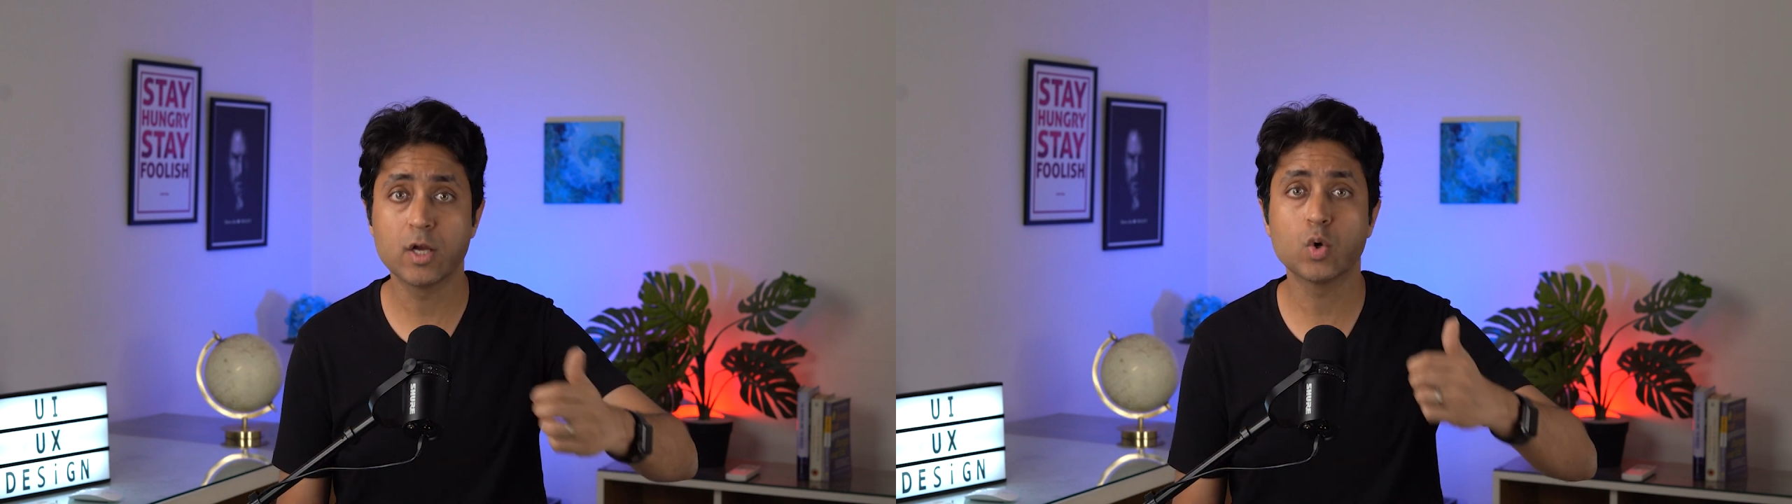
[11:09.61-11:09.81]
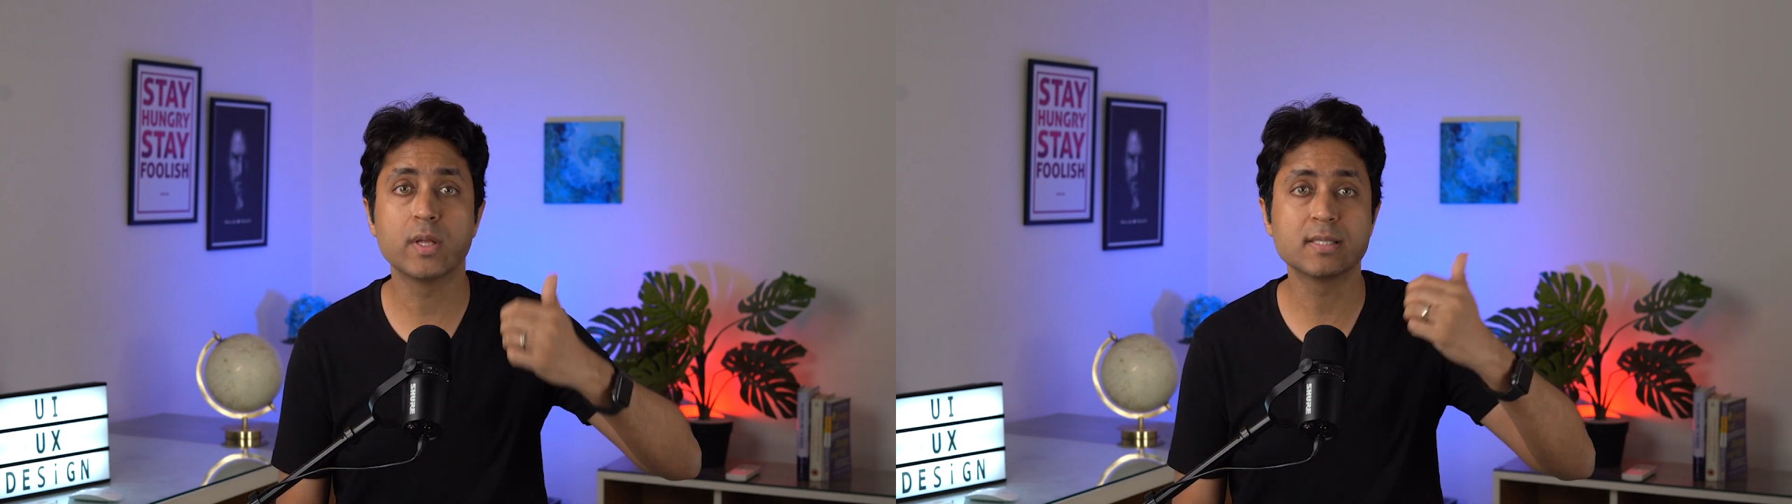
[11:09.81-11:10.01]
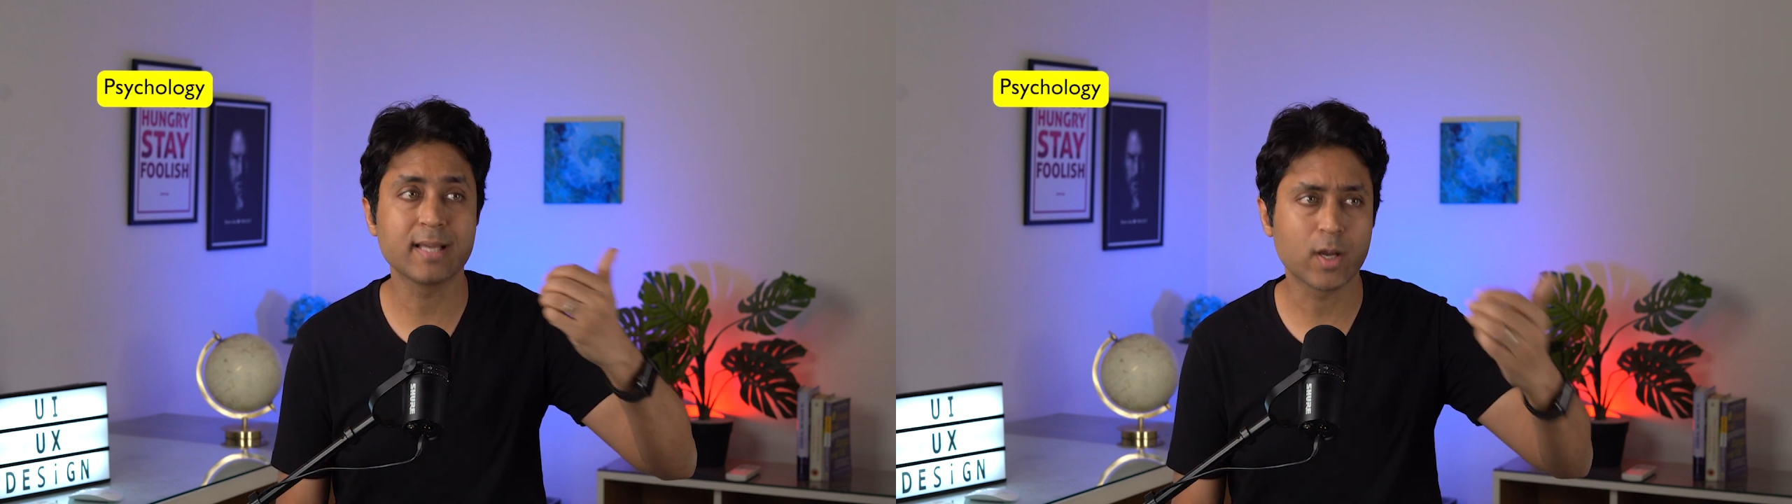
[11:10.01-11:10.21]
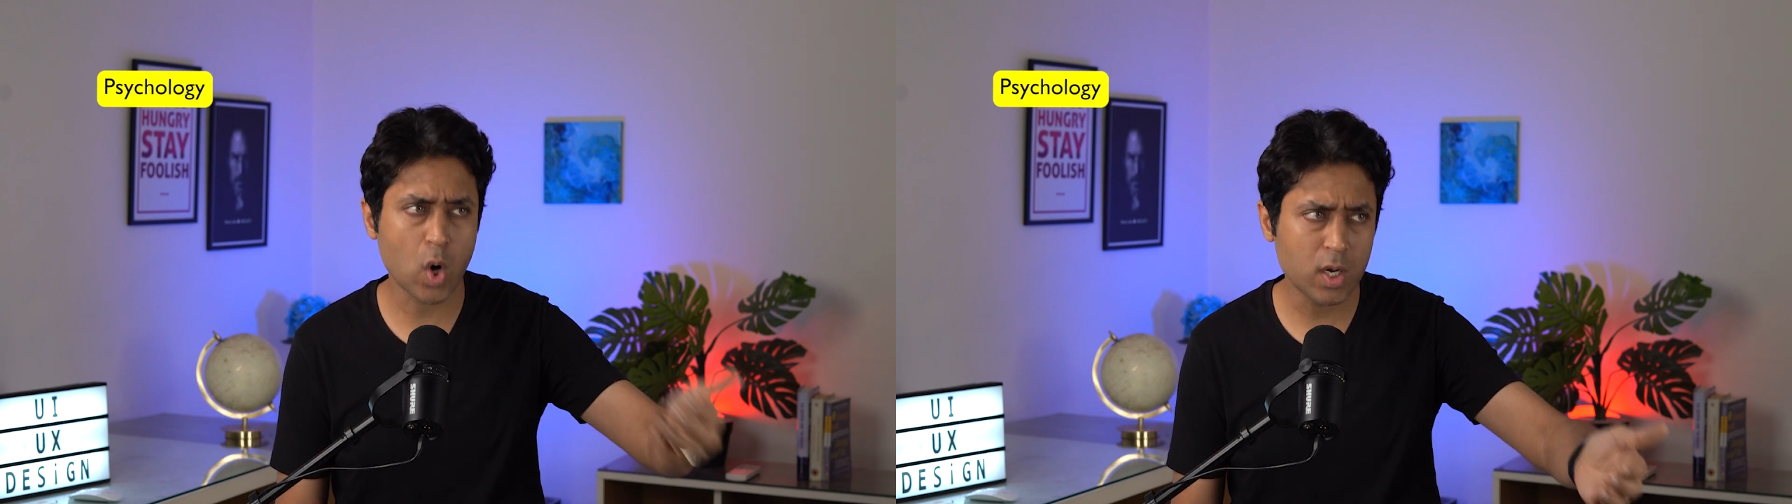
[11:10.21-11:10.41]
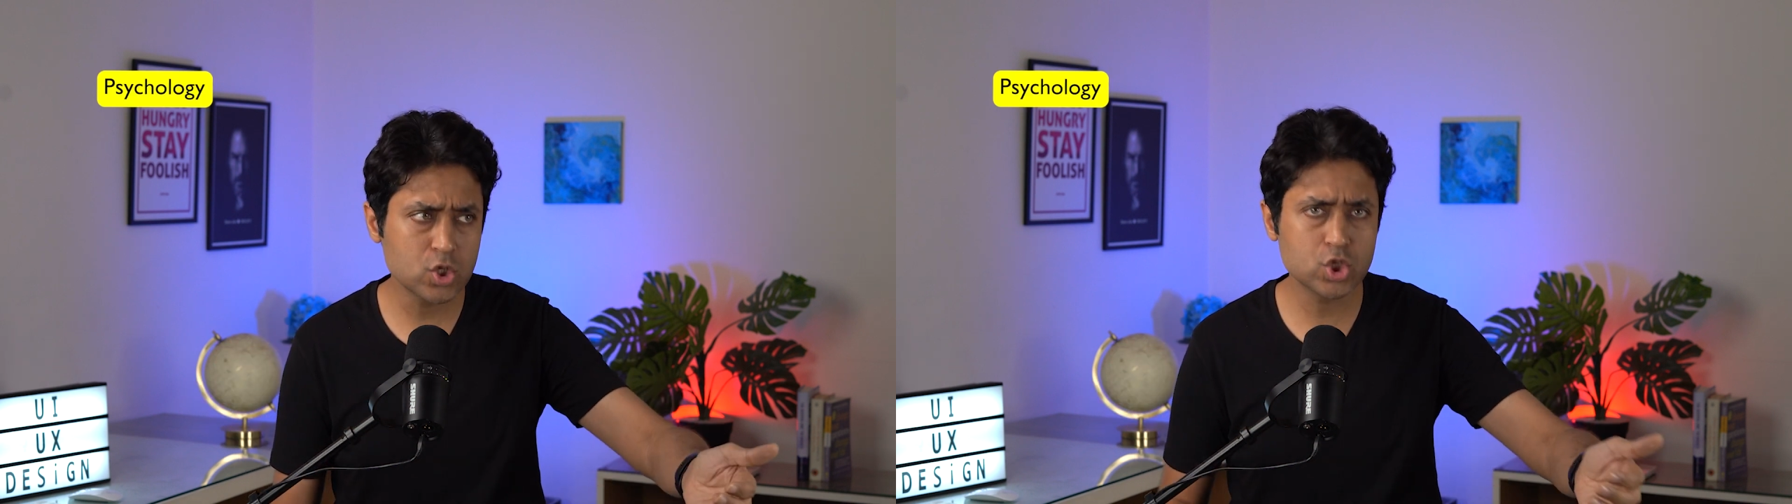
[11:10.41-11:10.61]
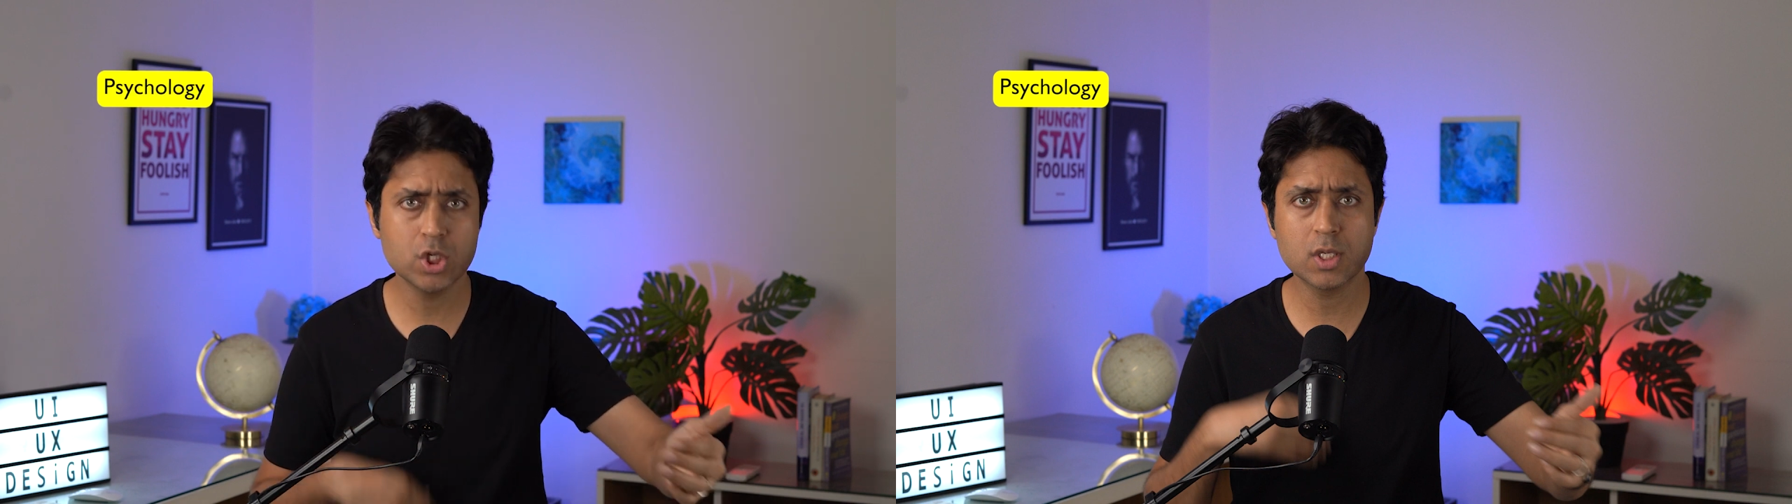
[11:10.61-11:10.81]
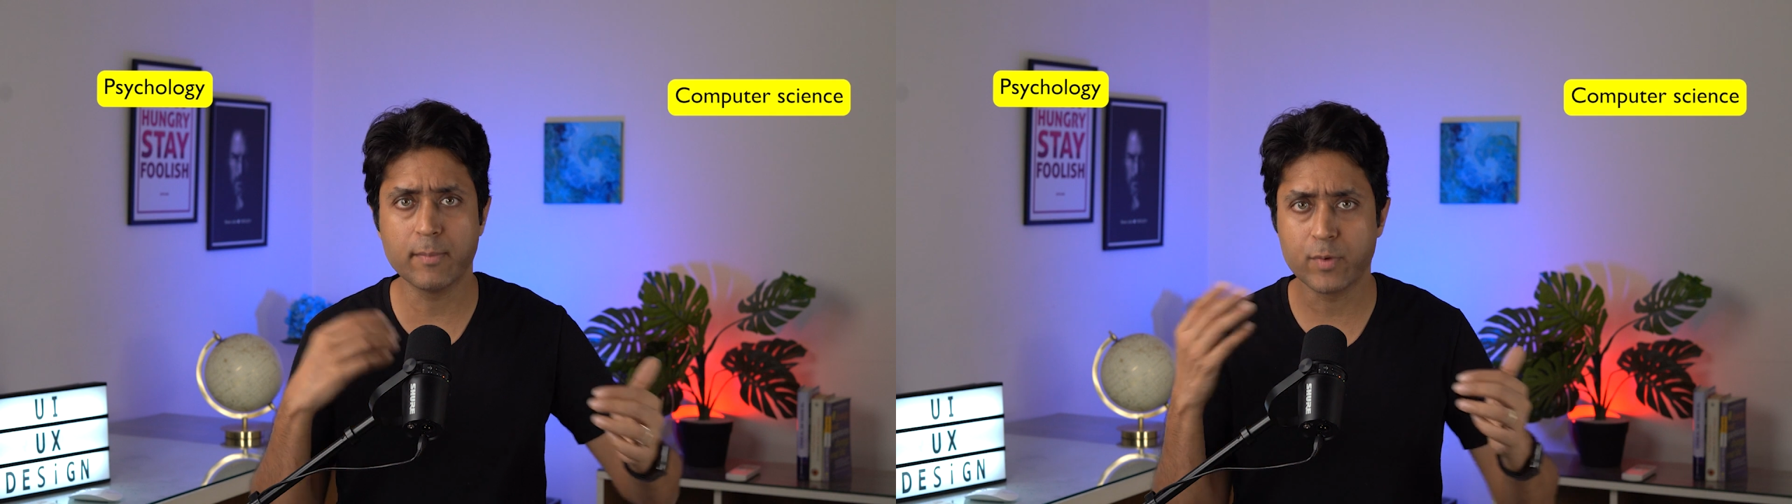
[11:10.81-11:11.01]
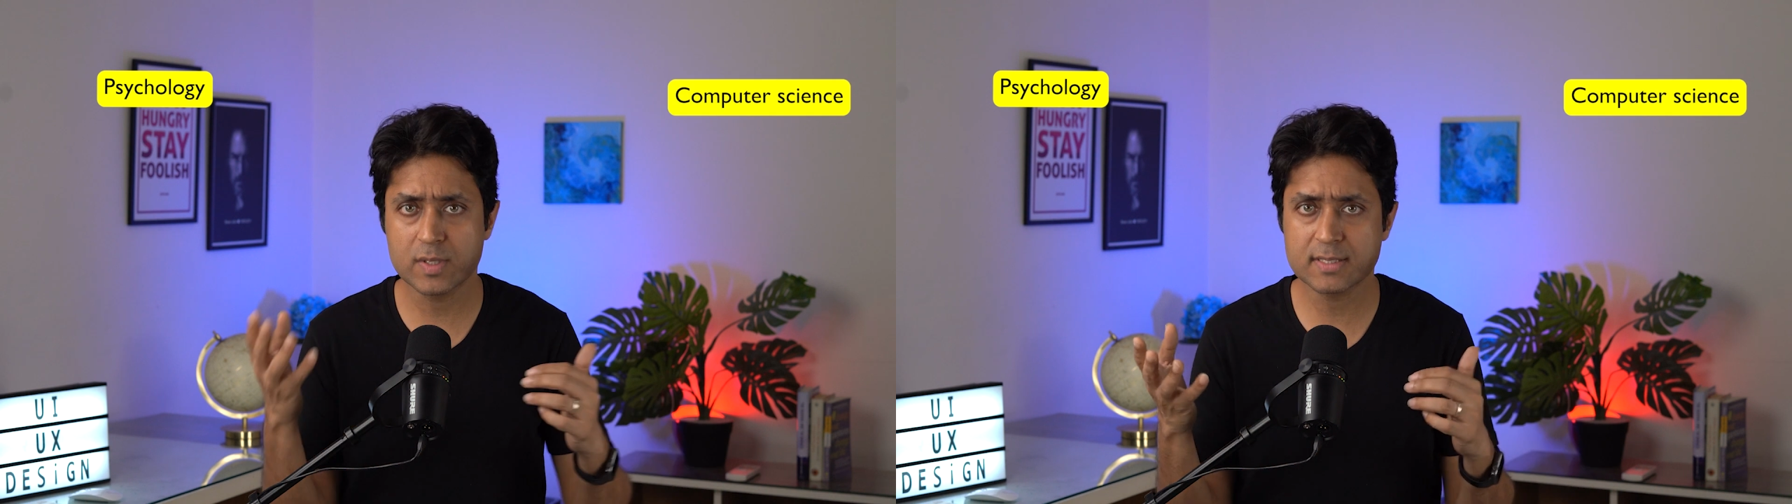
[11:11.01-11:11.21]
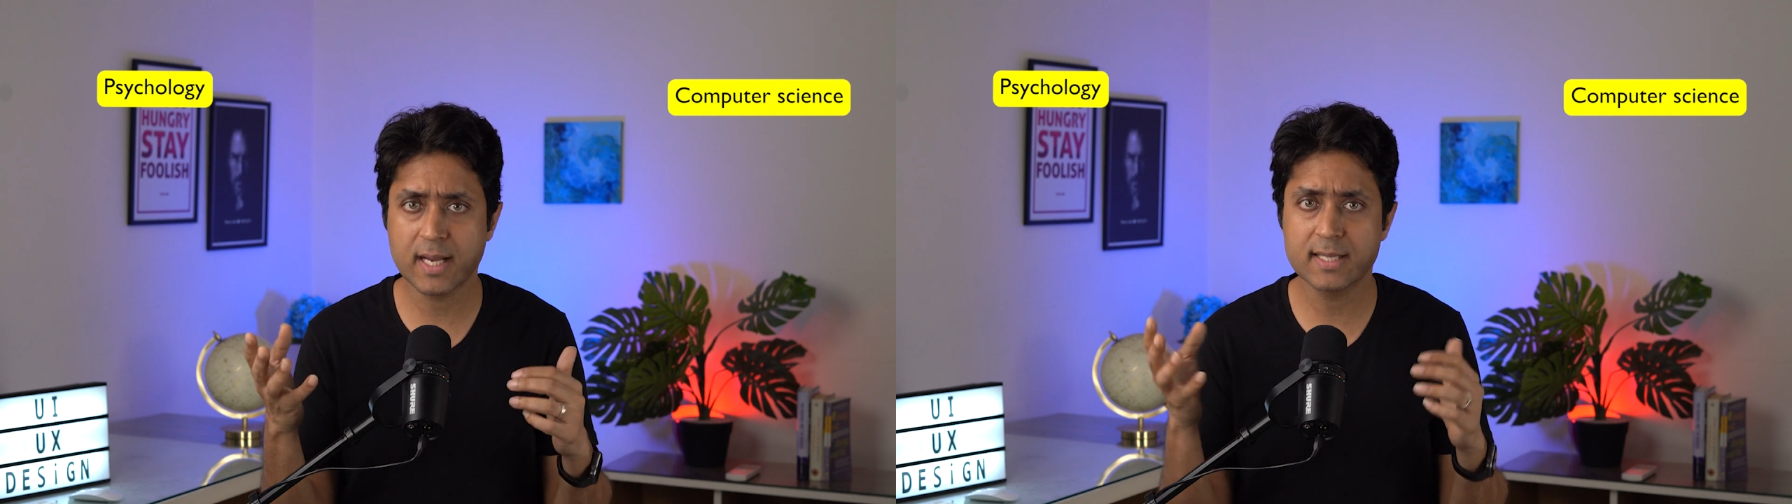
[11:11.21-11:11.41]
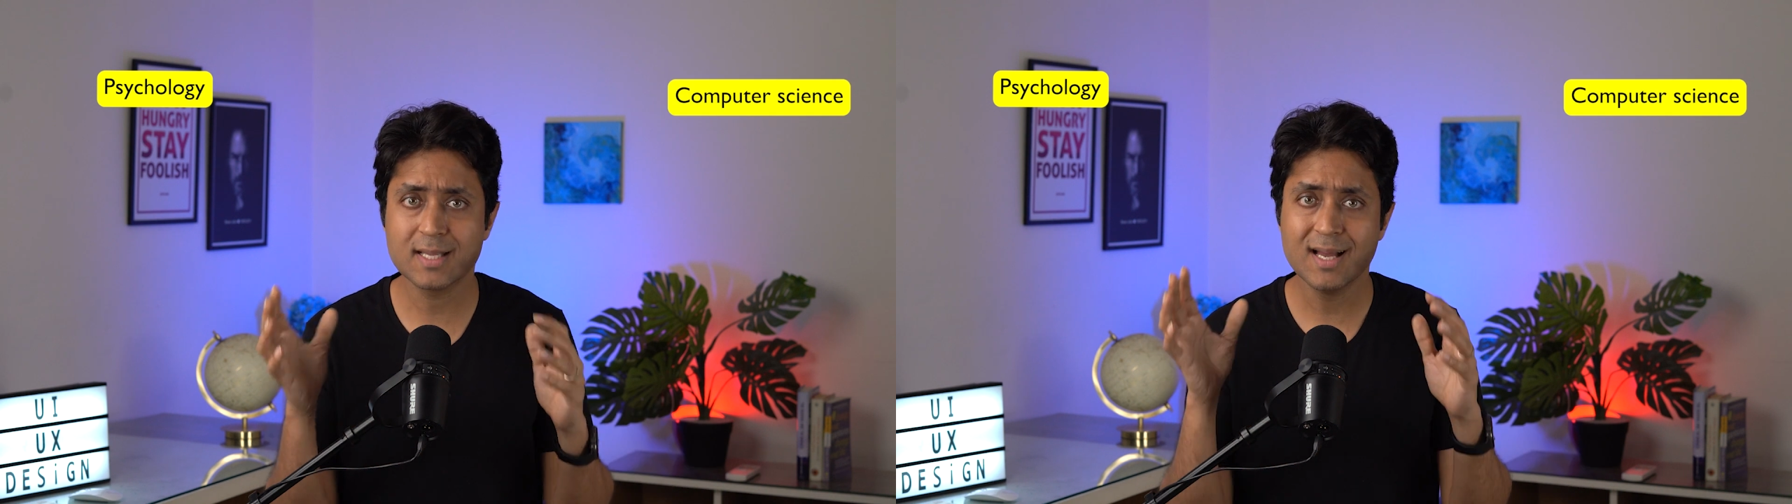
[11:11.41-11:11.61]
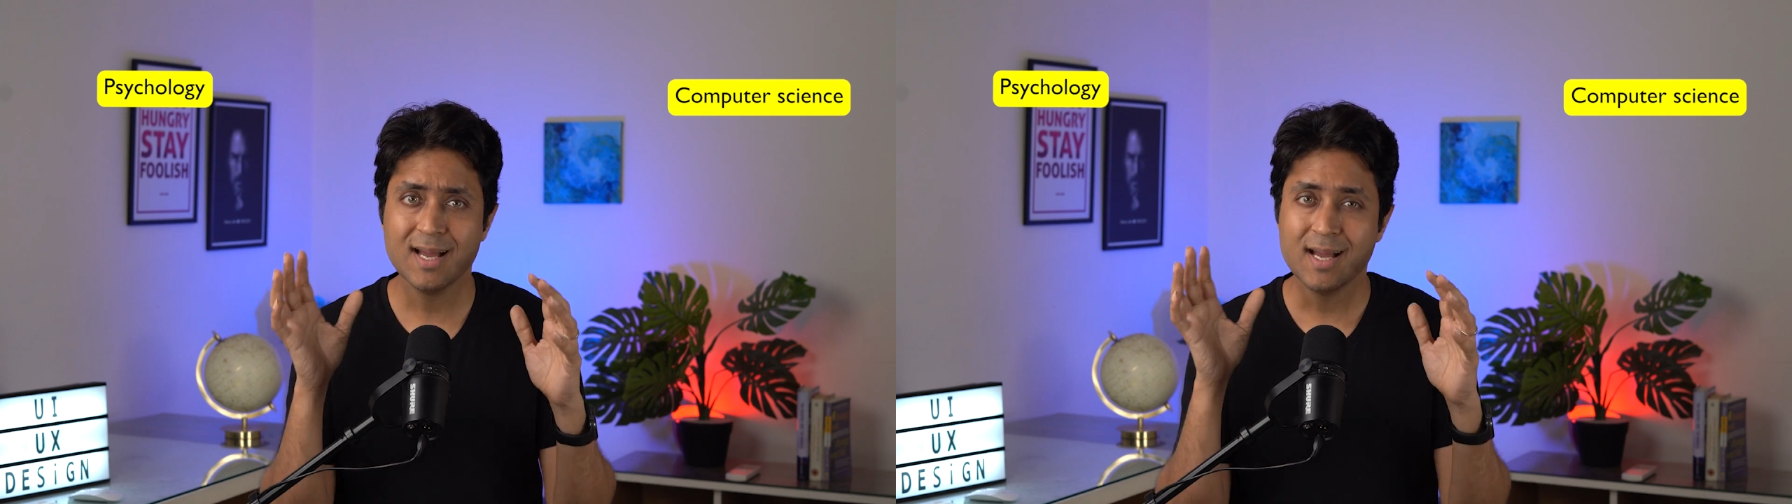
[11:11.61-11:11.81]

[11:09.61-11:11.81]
including psychology, computer science,